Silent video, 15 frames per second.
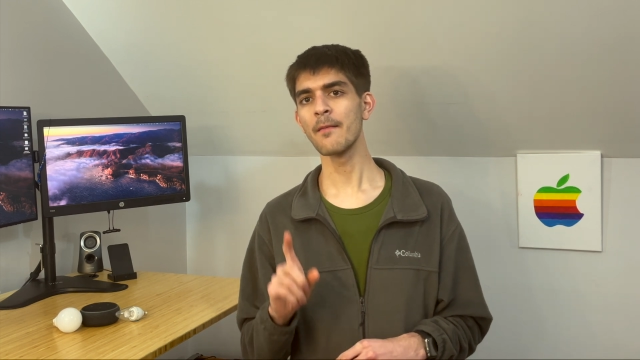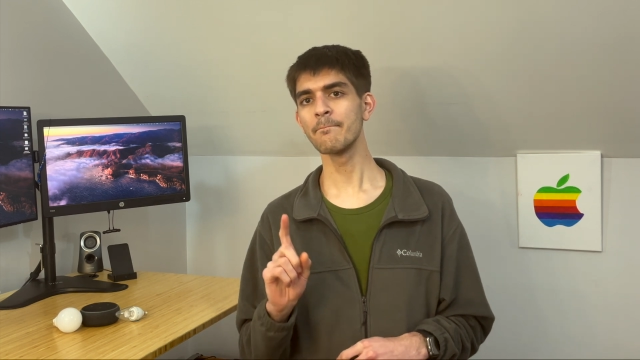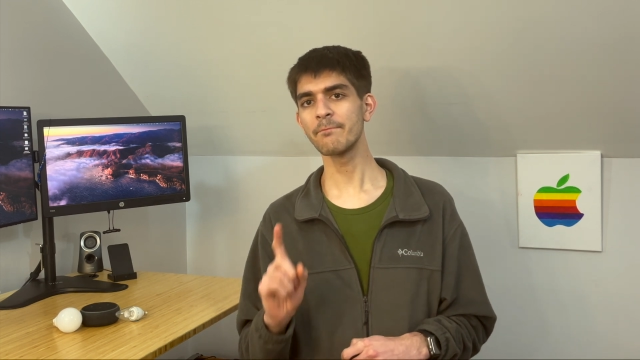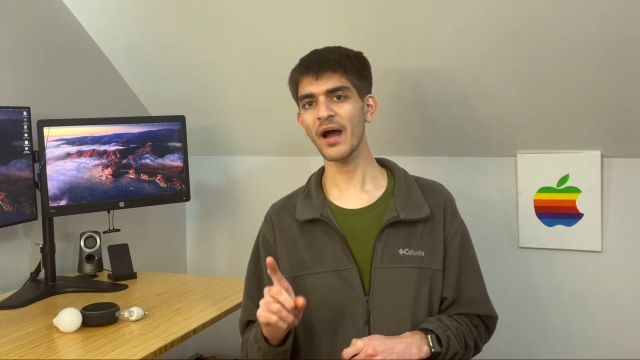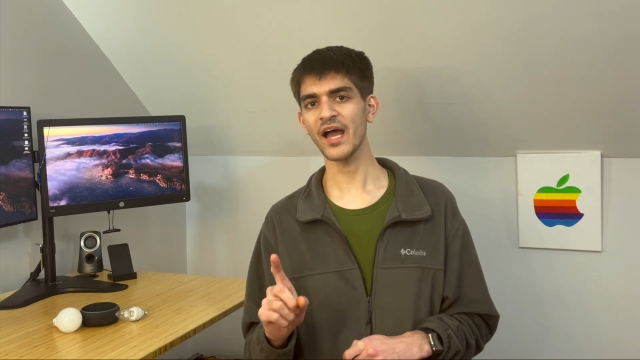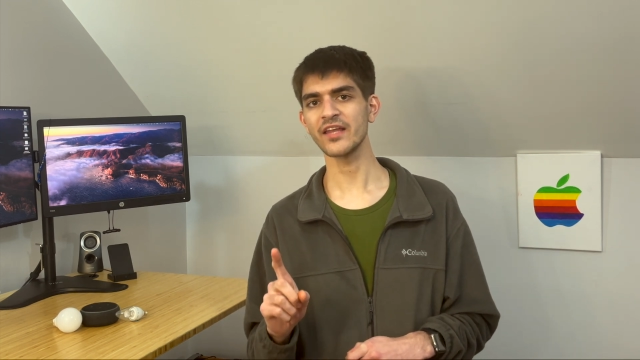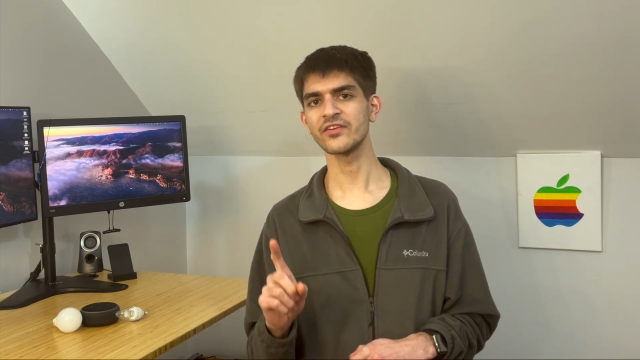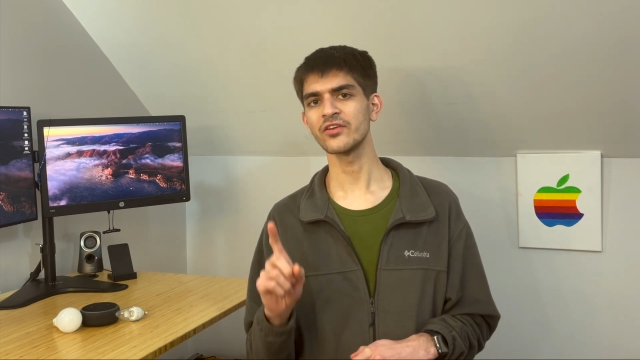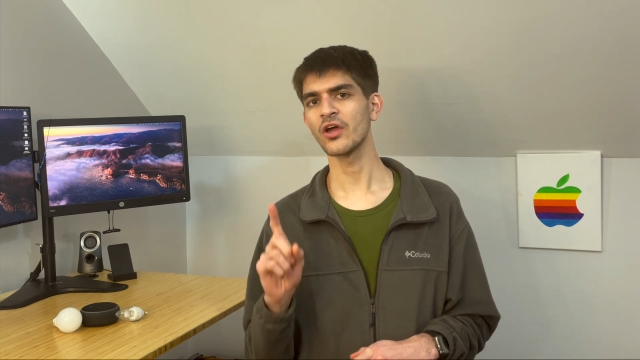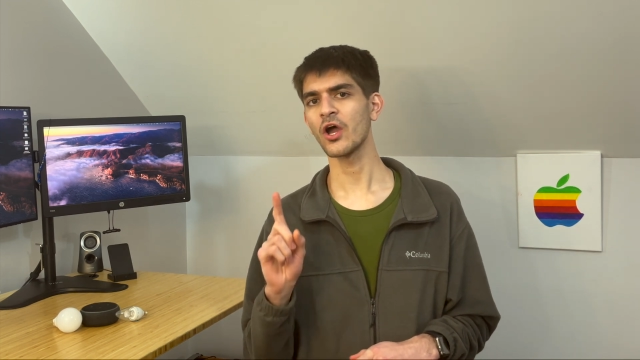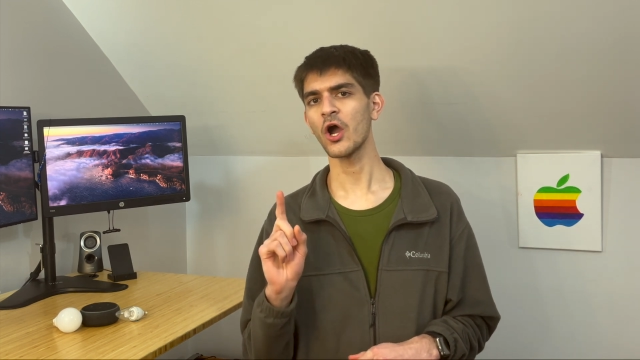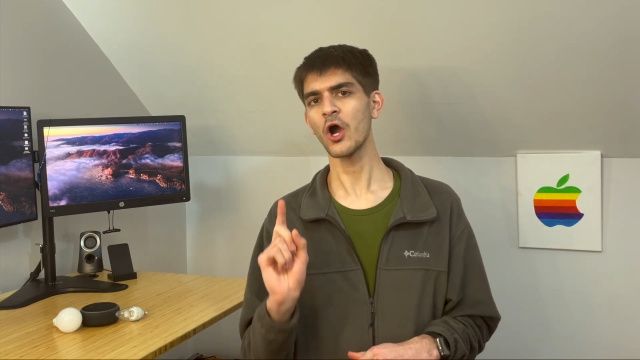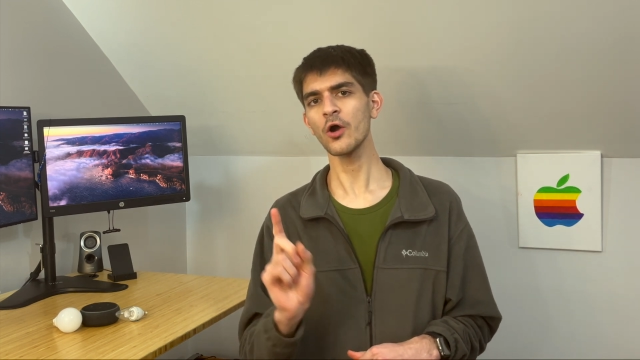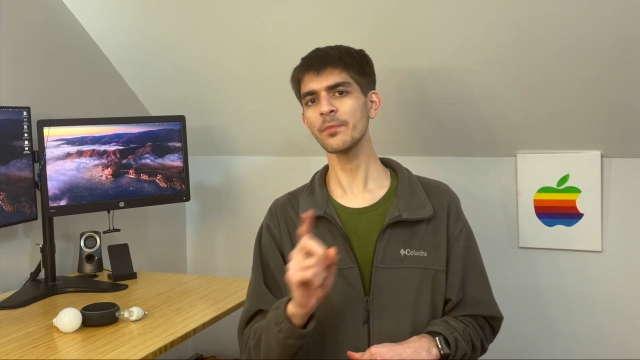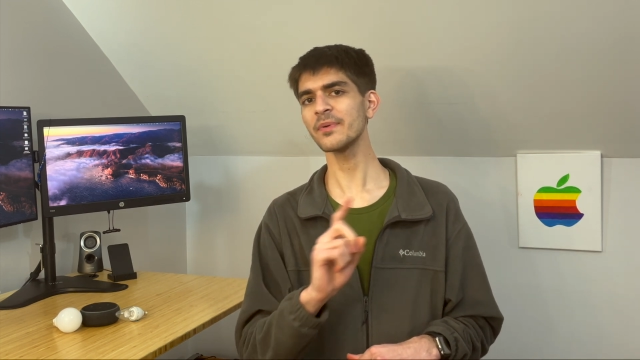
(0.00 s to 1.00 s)
but
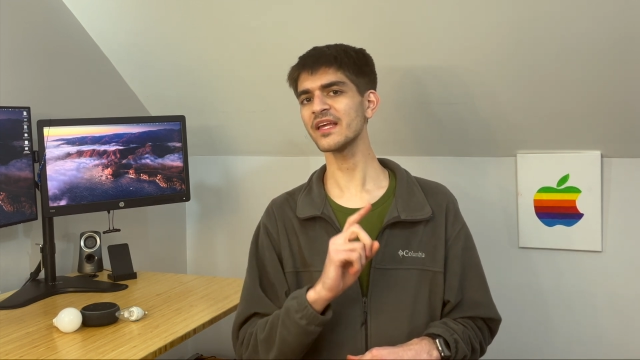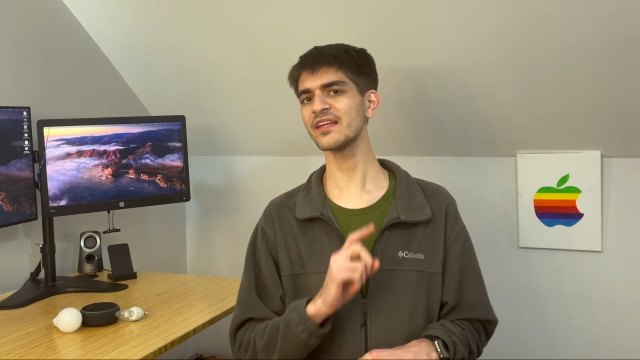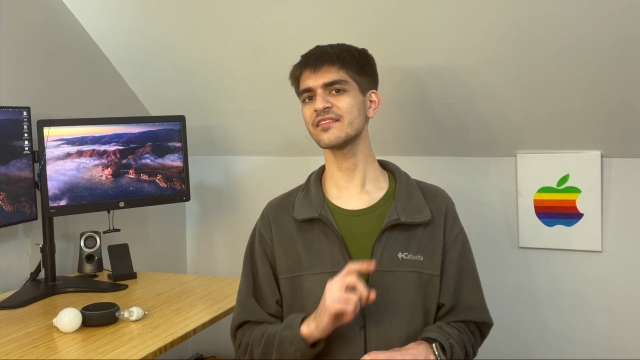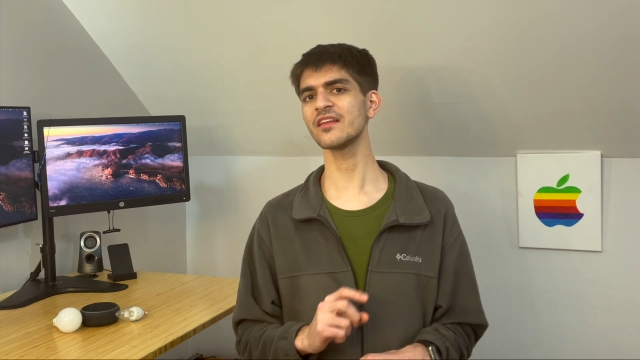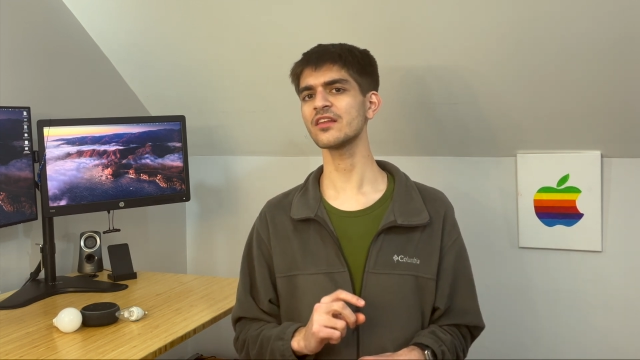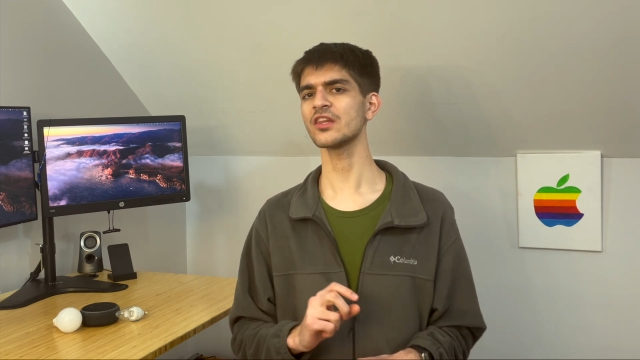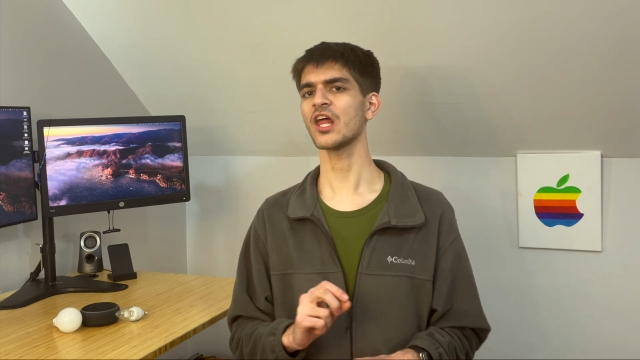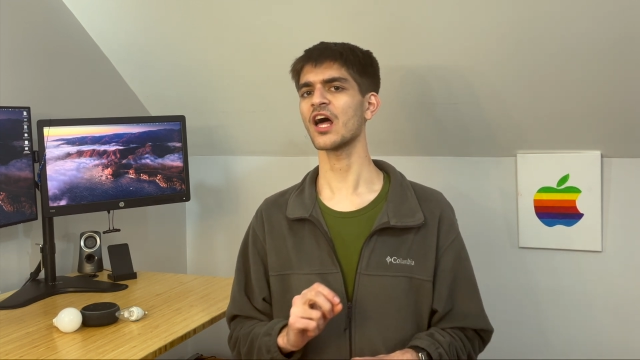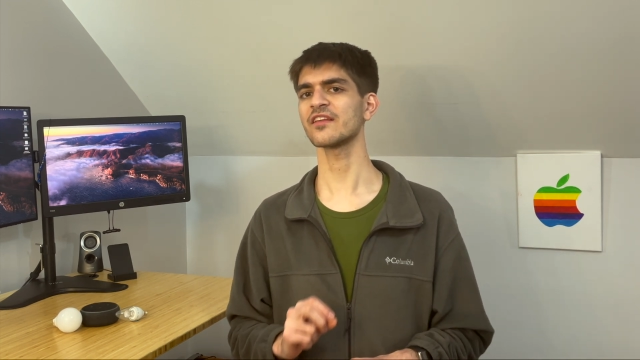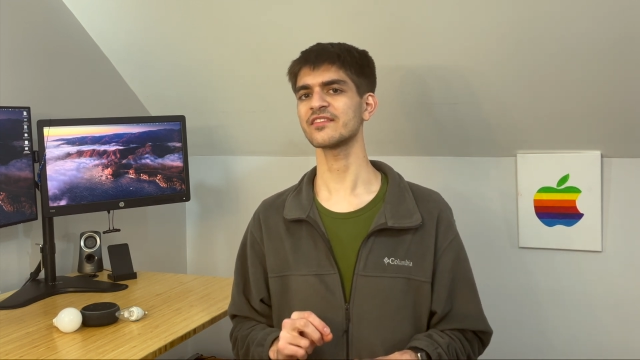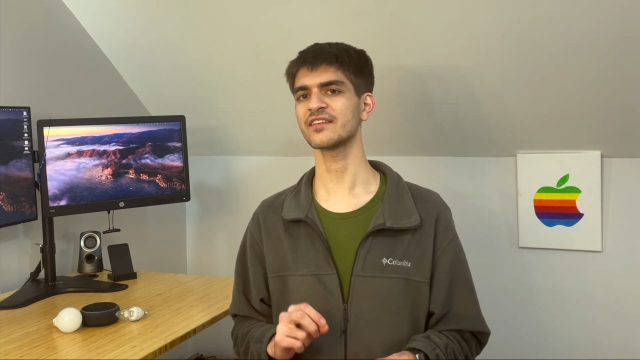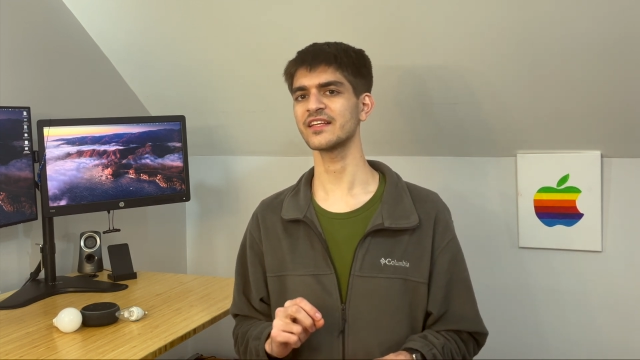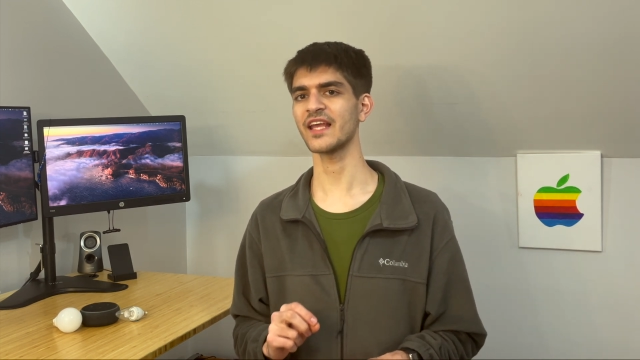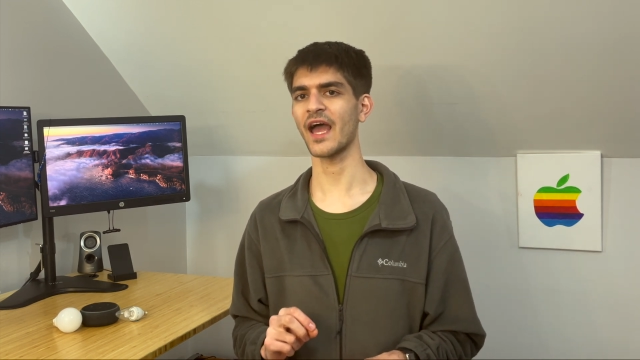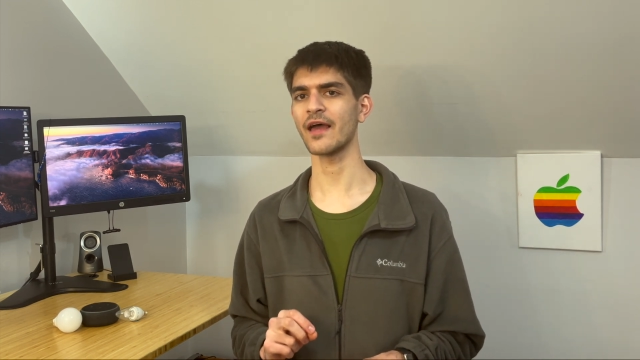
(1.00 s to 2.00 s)
hope isn't
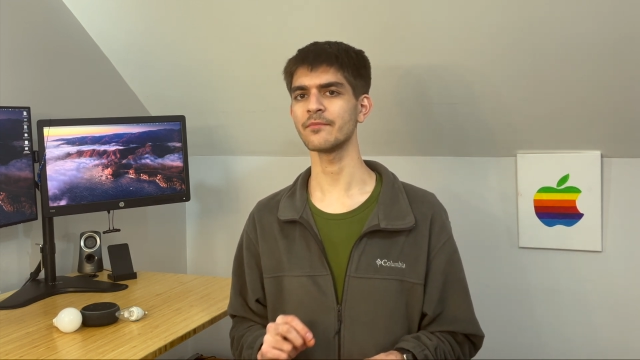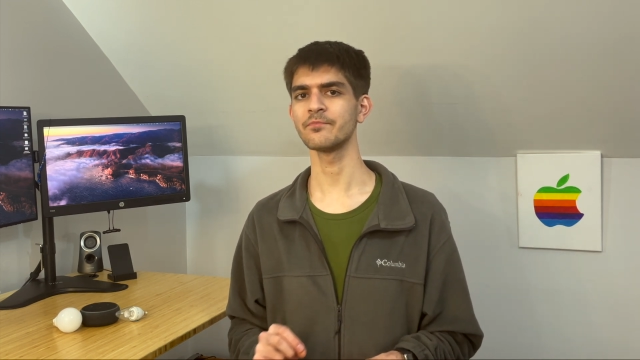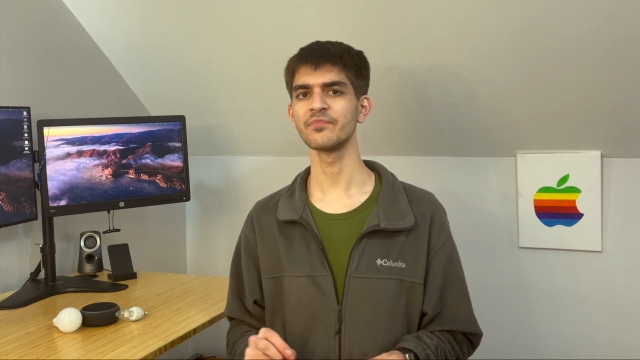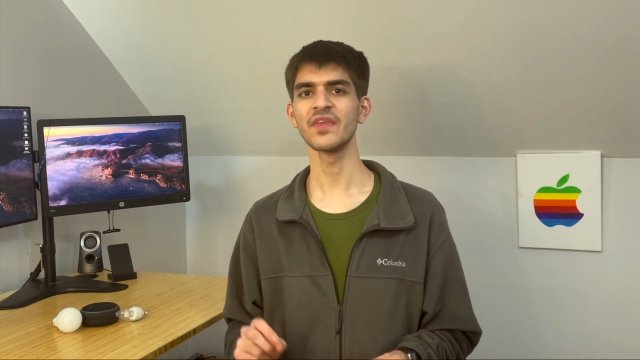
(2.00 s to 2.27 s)
lost yet.